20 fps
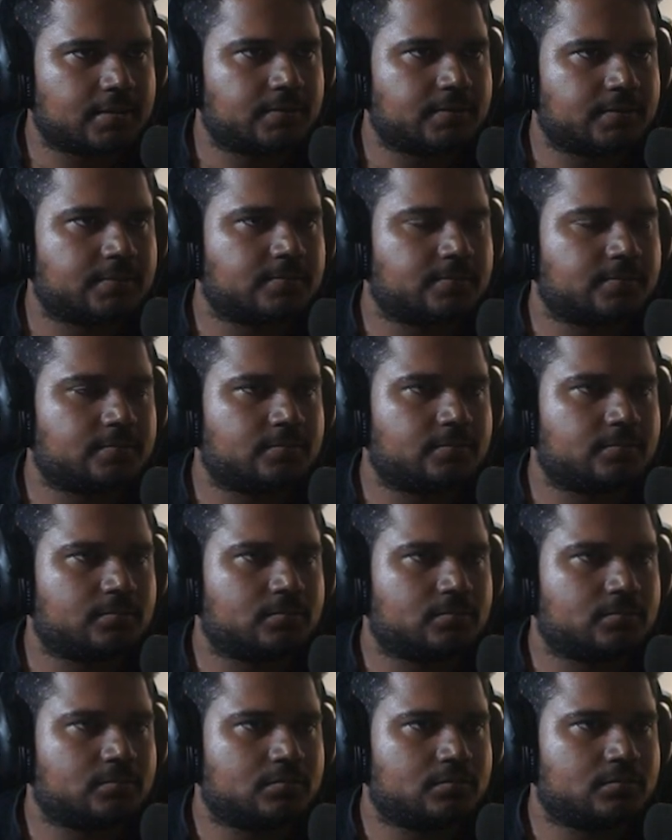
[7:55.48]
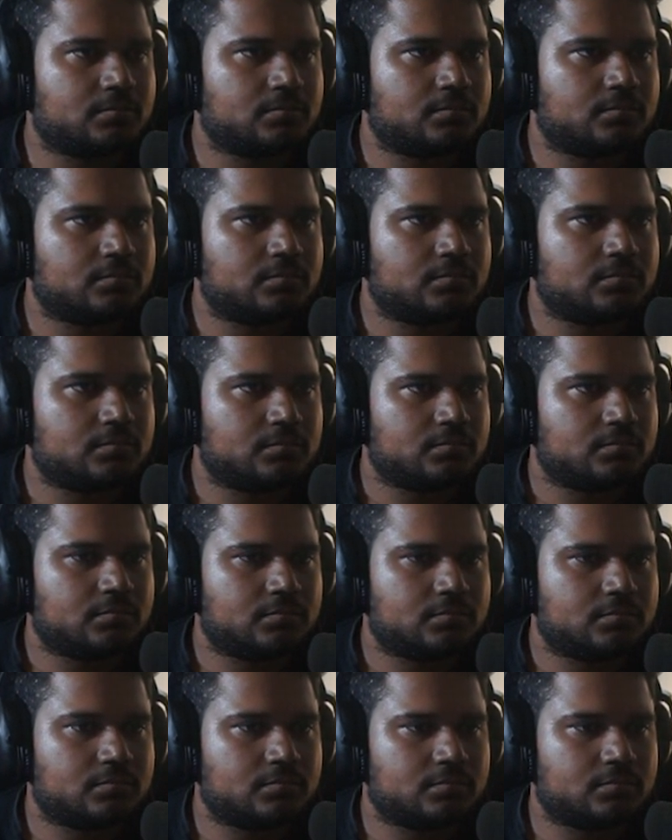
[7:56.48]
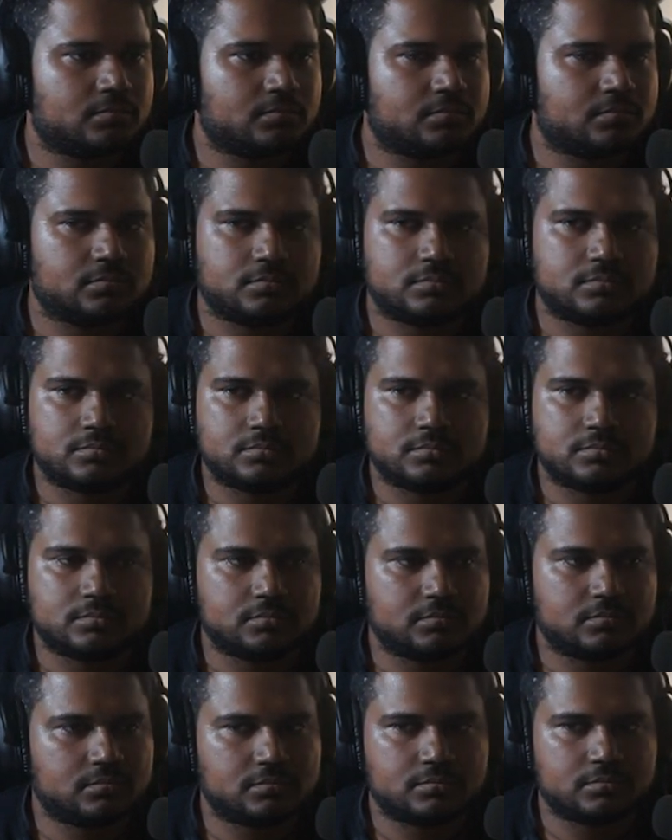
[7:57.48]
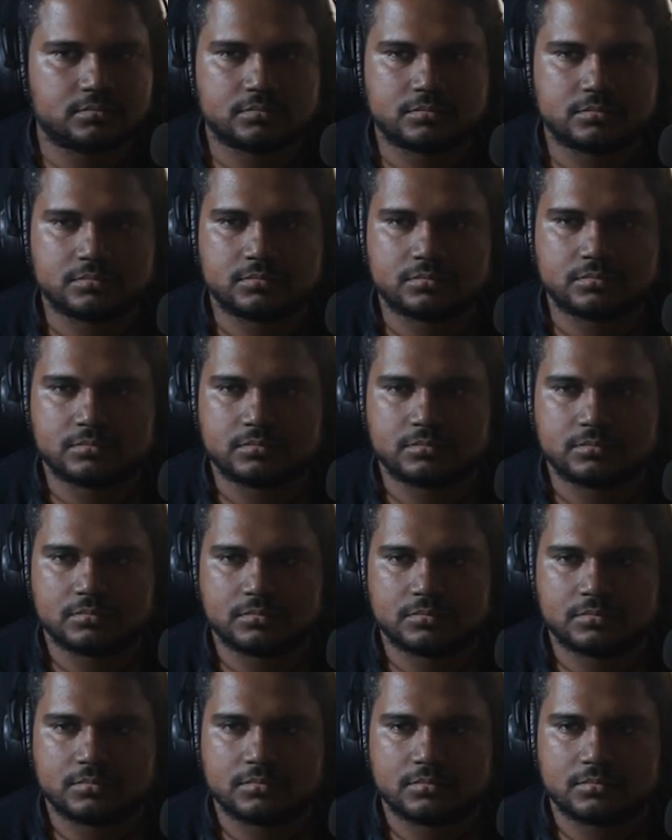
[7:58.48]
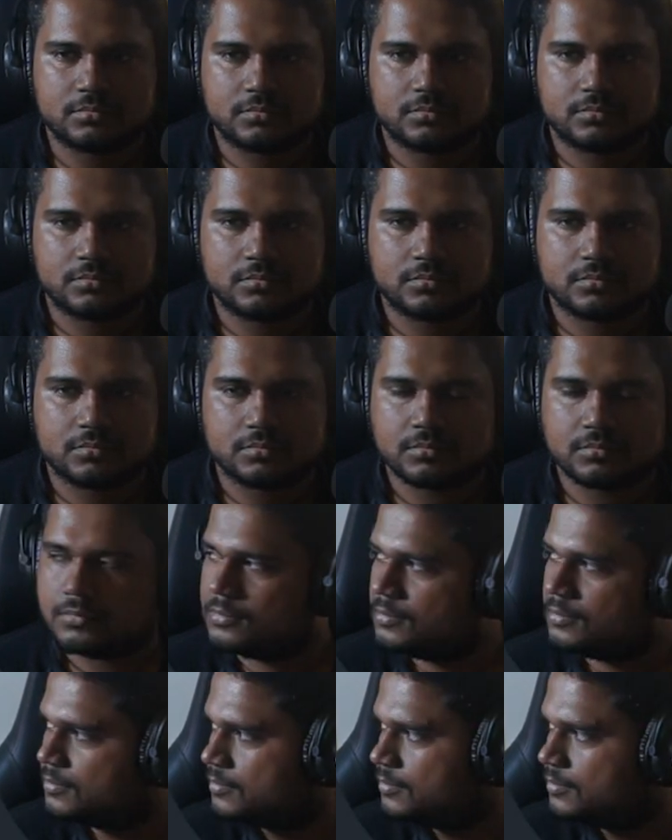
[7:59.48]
[no speech]